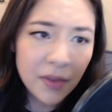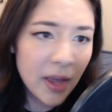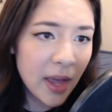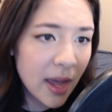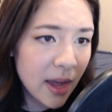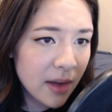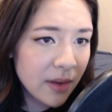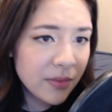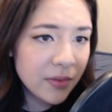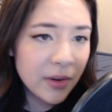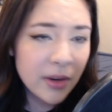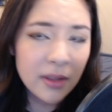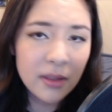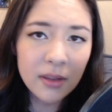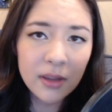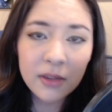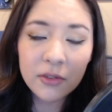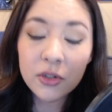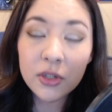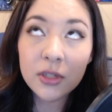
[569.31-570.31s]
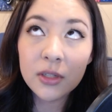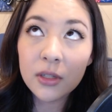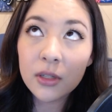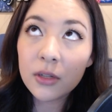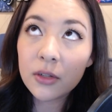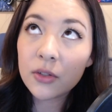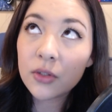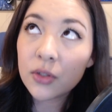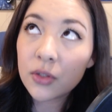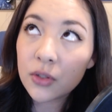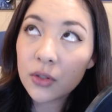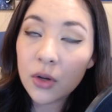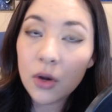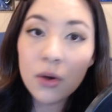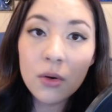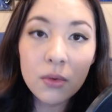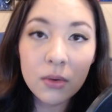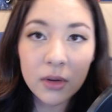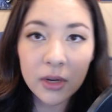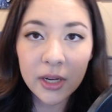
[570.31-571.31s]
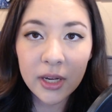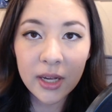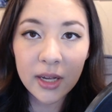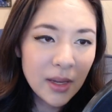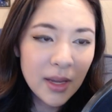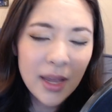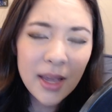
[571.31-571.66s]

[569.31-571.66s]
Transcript: everything just look so good.